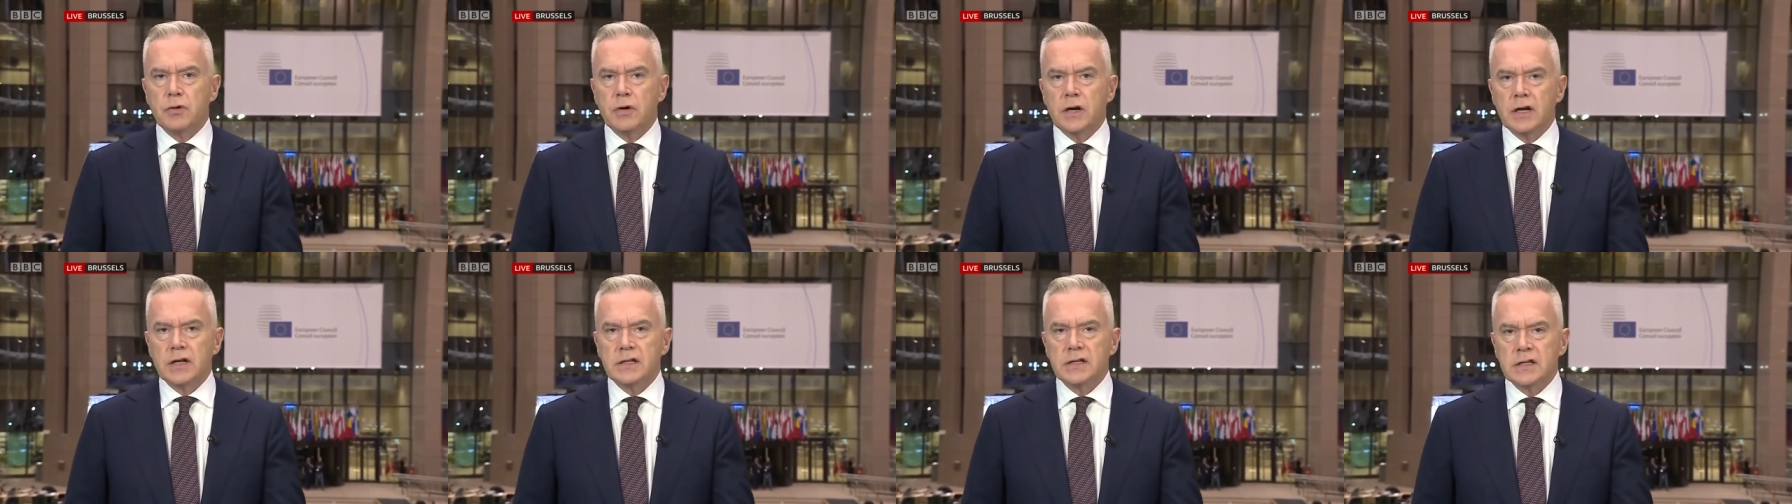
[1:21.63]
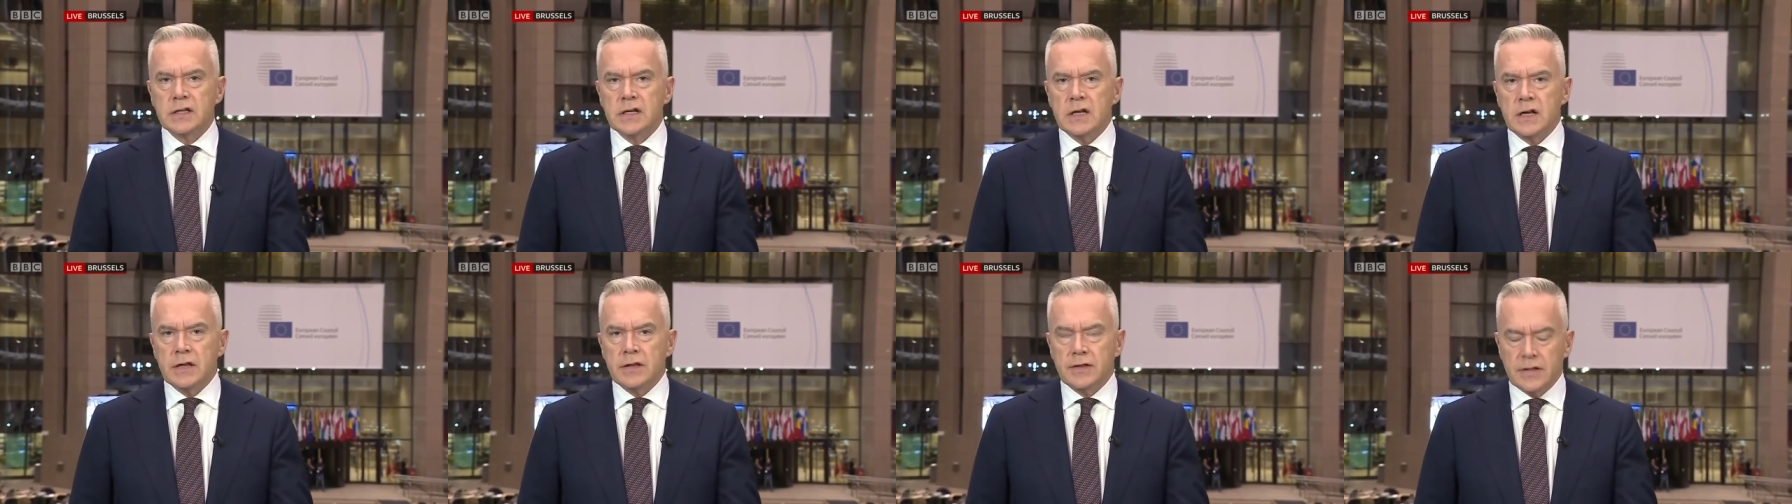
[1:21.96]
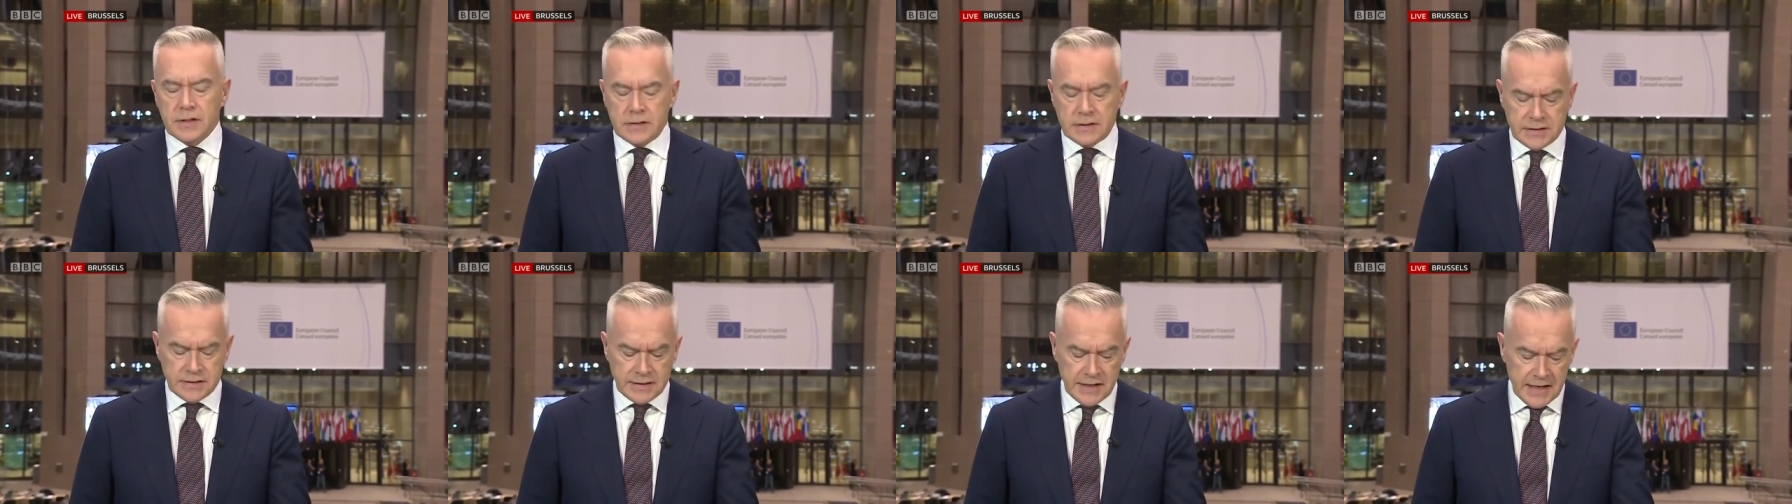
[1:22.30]
words,
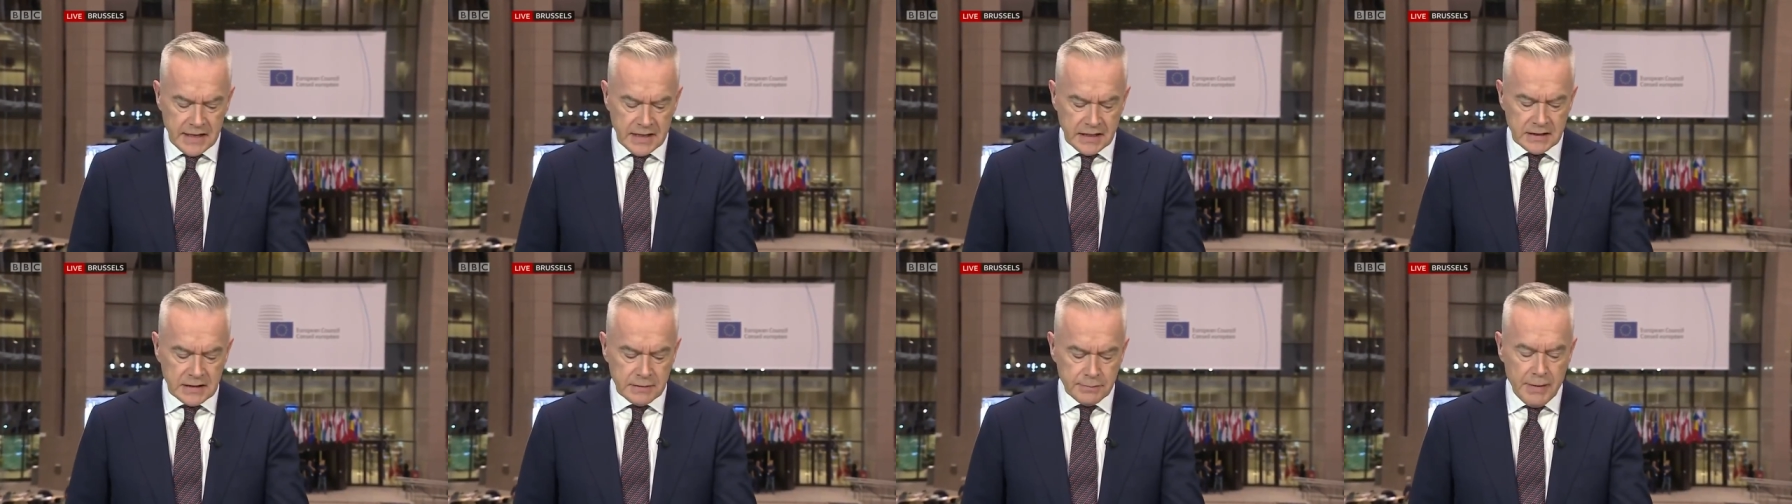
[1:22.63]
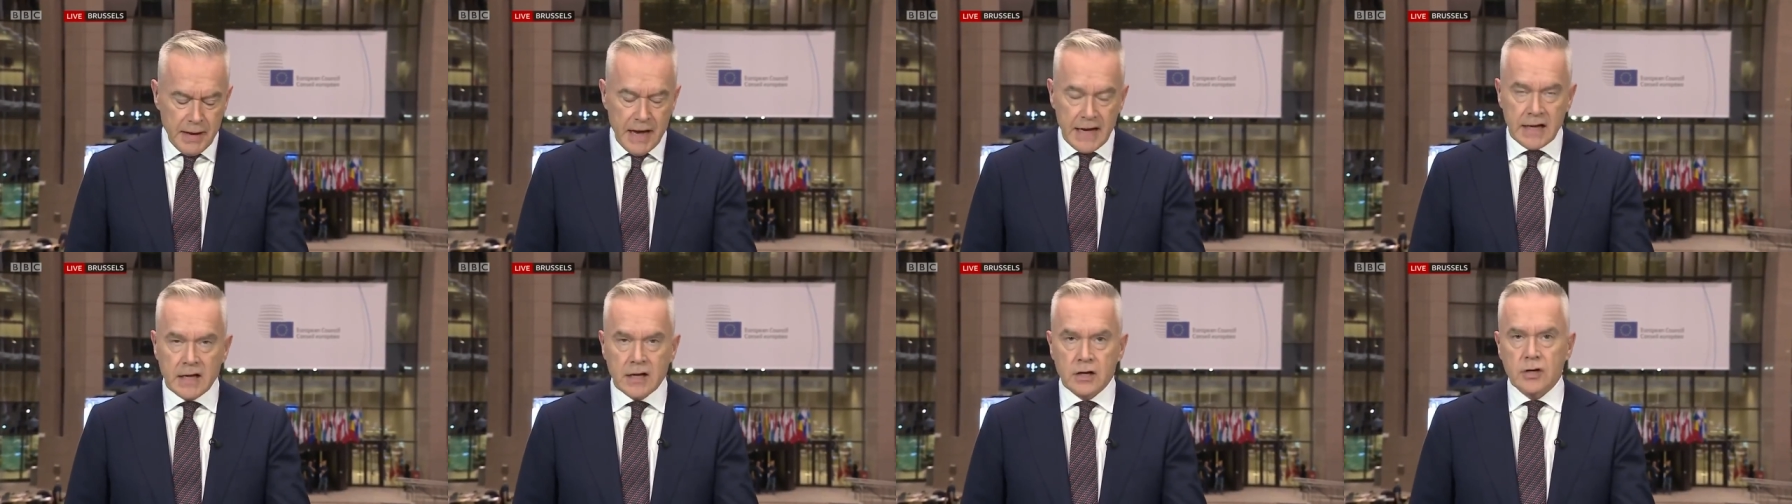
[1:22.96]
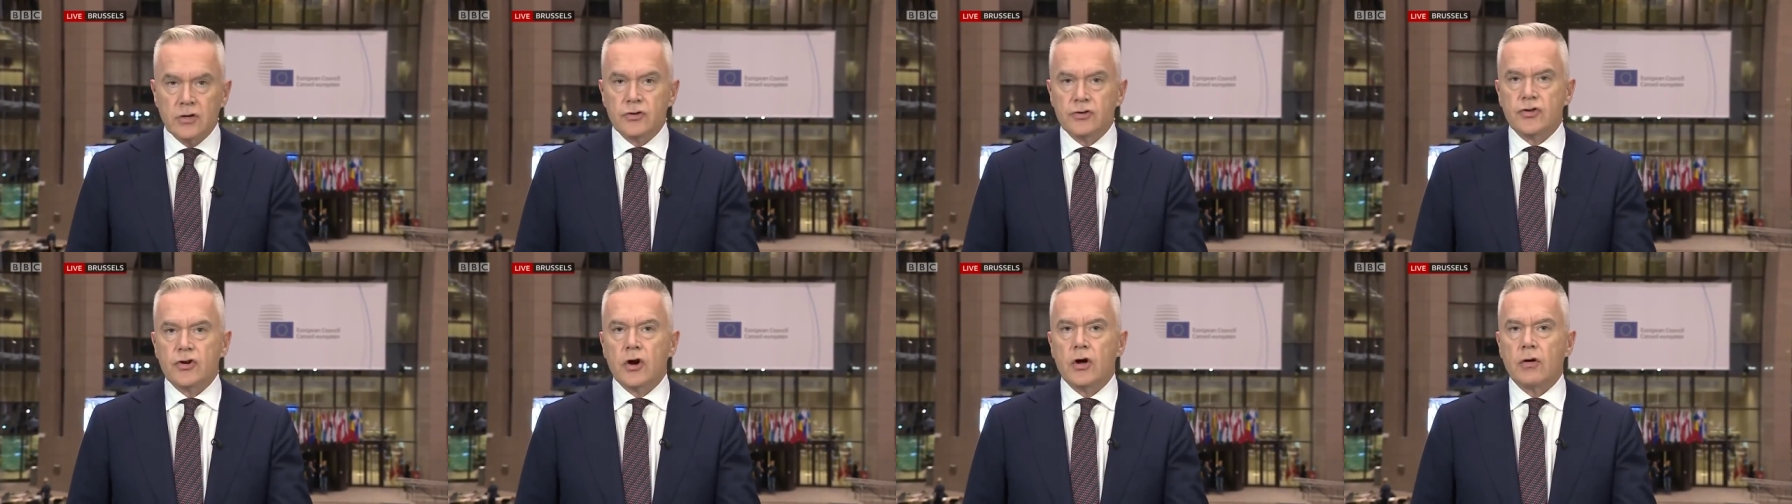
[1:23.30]
that takes back
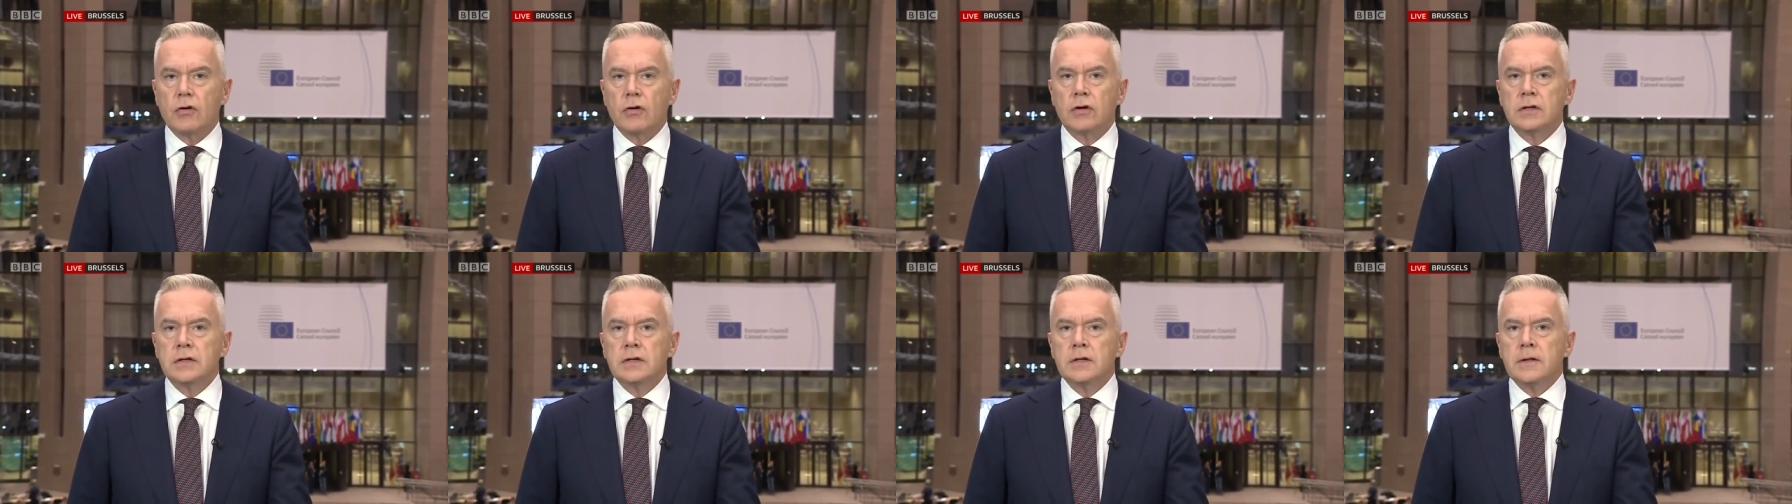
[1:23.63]
control.